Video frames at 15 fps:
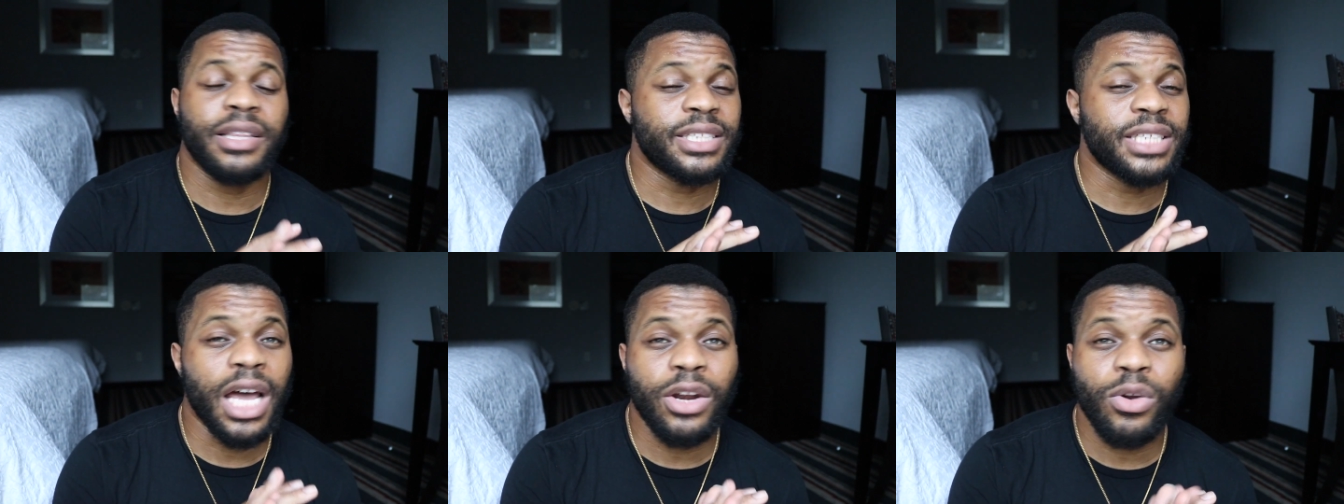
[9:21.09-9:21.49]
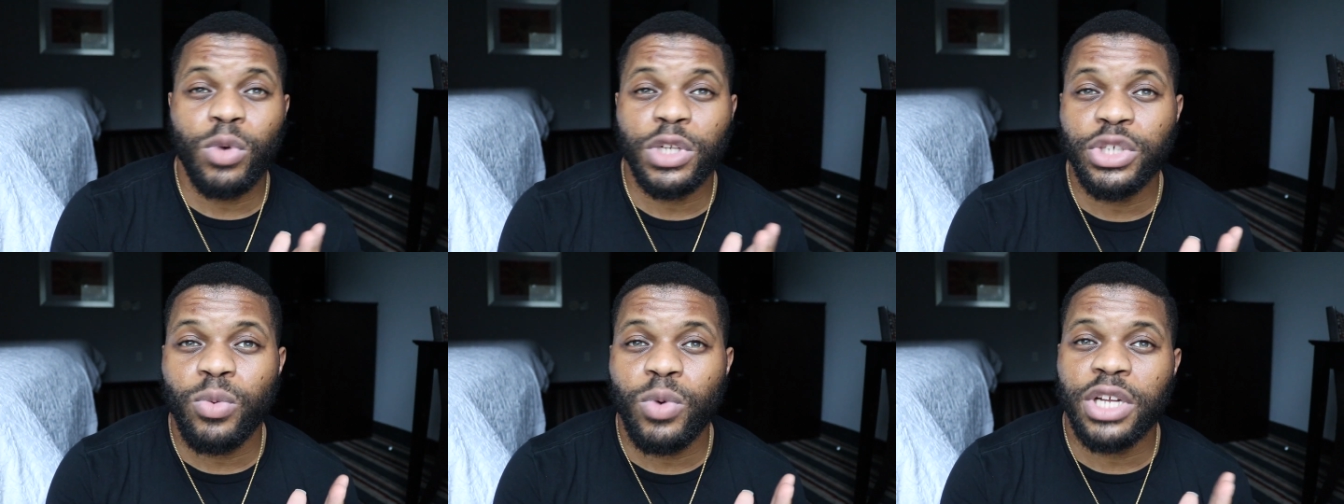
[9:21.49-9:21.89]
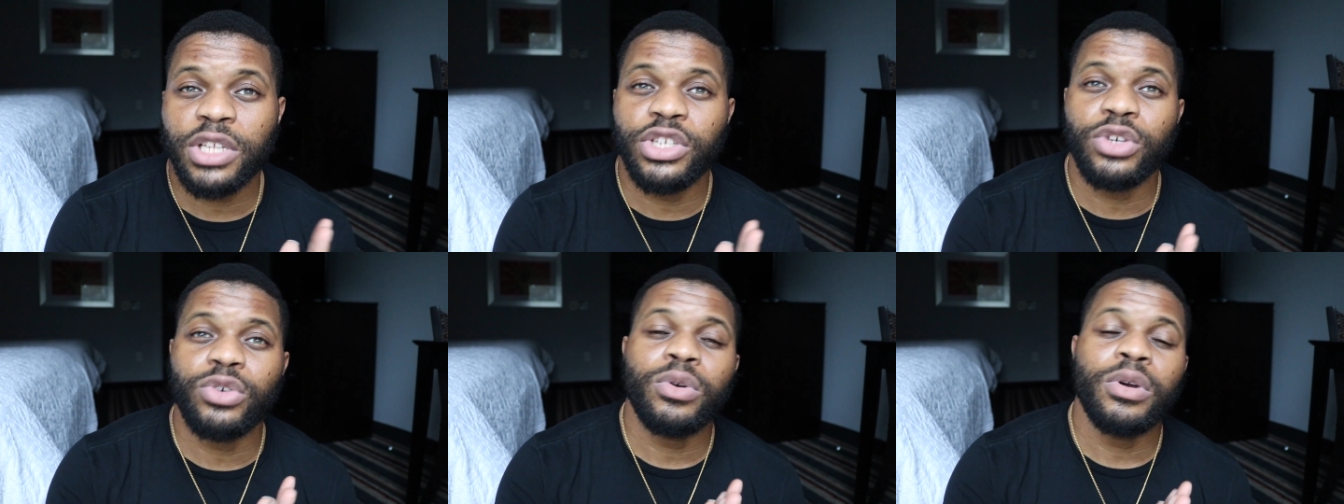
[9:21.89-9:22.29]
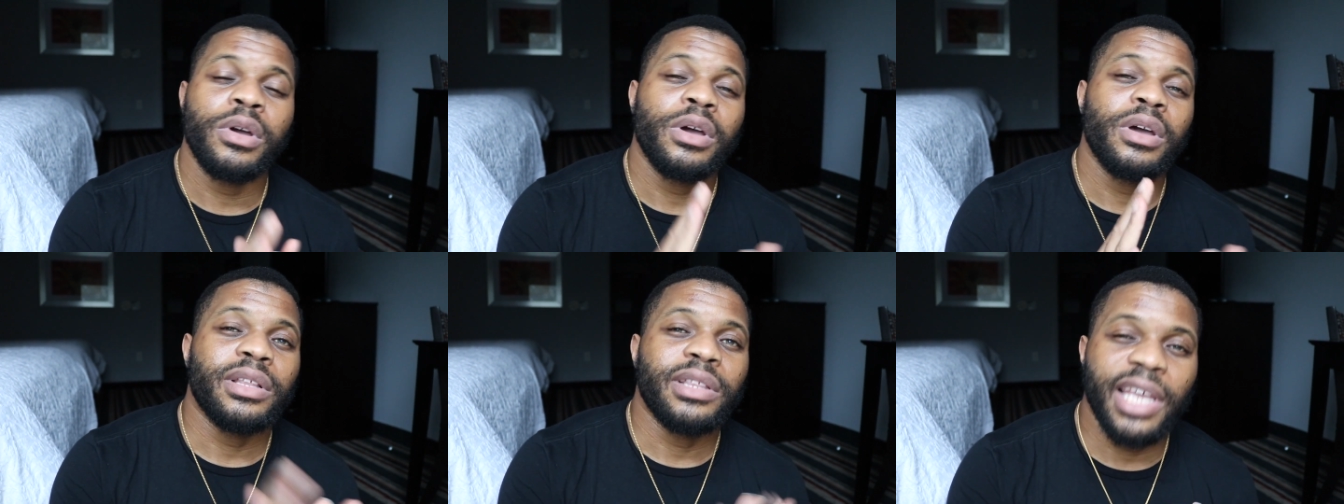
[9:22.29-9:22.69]
Decide on what you want to do,
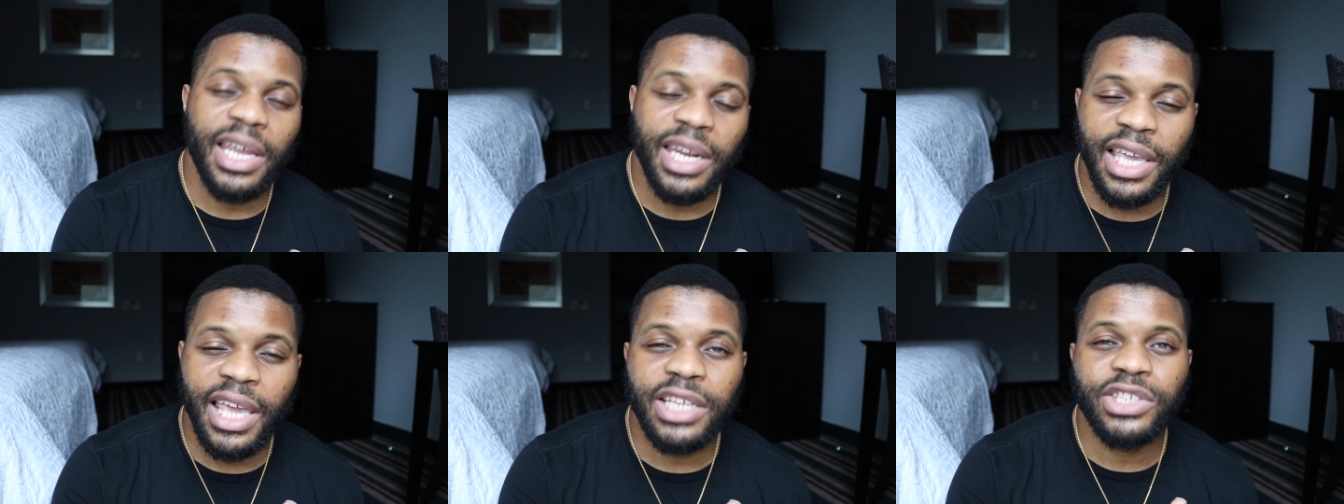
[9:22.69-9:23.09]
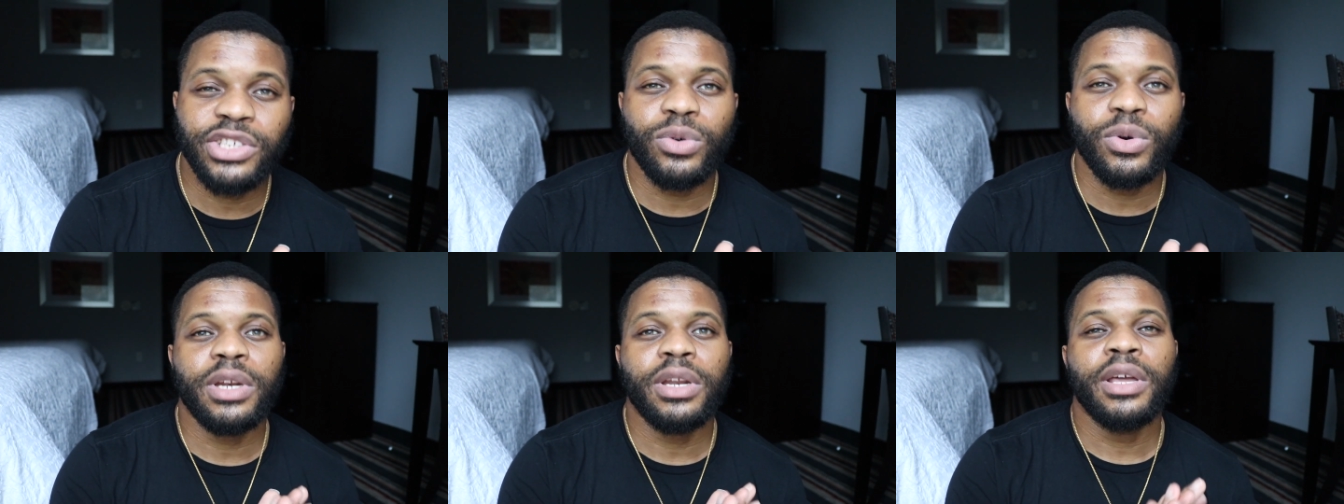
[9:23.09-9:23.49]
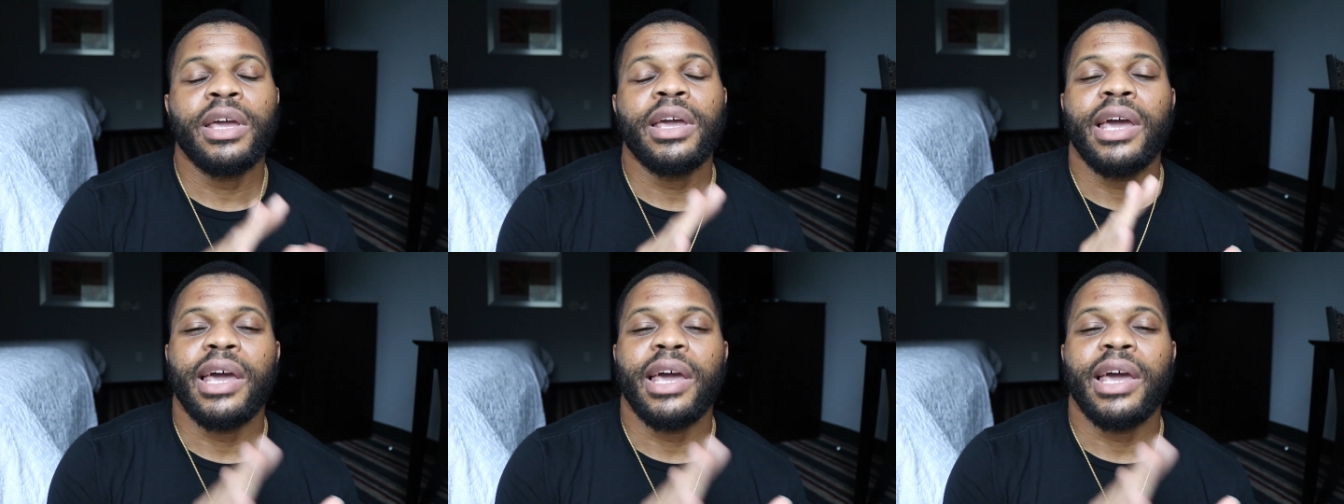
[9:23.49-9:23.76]
dedicate to it,